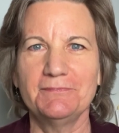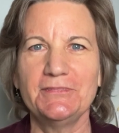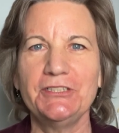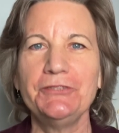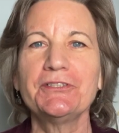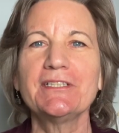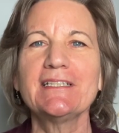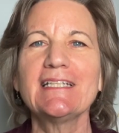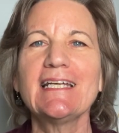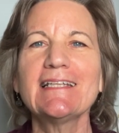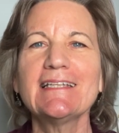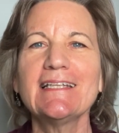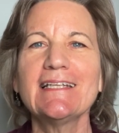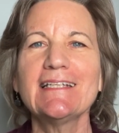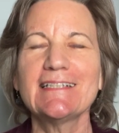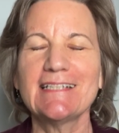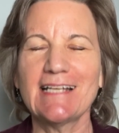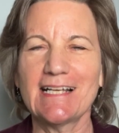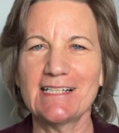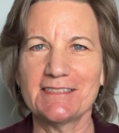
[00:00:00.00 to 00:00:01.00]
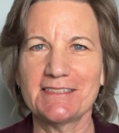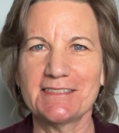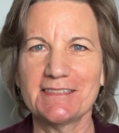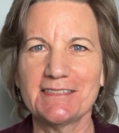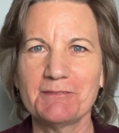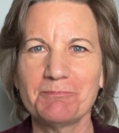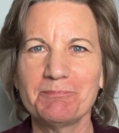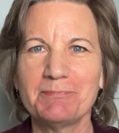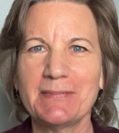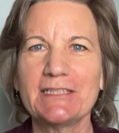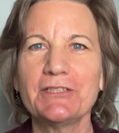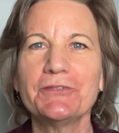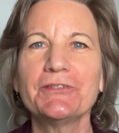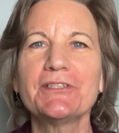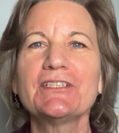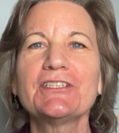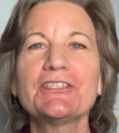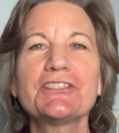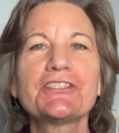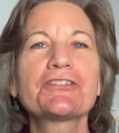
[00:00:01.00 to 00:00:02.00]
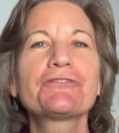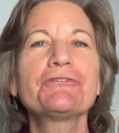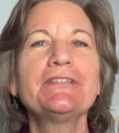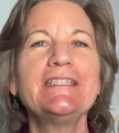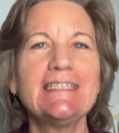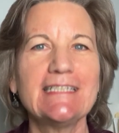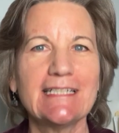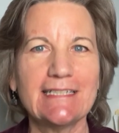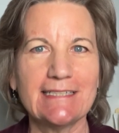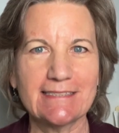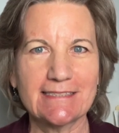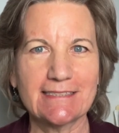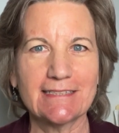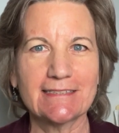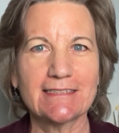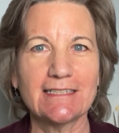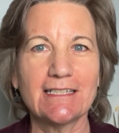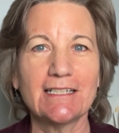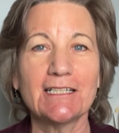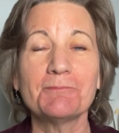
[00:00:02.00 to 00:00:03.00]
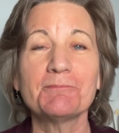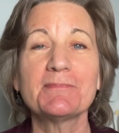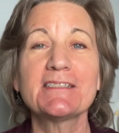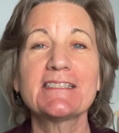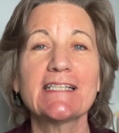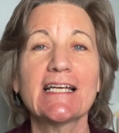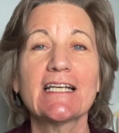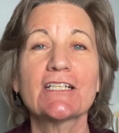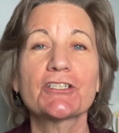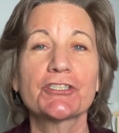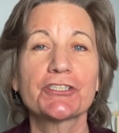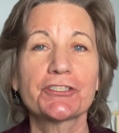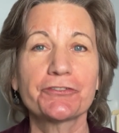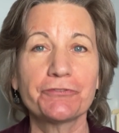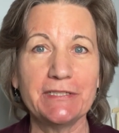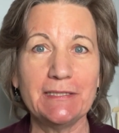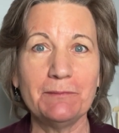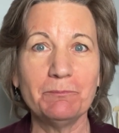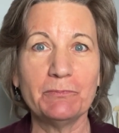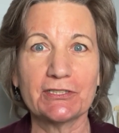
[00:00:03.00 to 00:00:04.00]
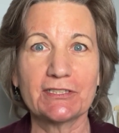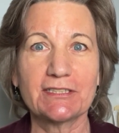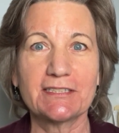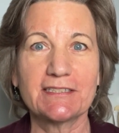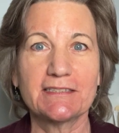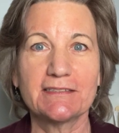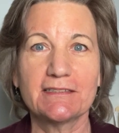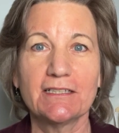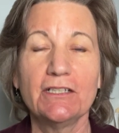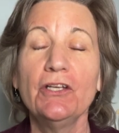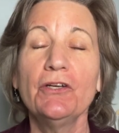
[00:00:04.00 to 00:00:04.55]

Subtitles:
You can get that analysis by going to screentakes.com/screenbooks,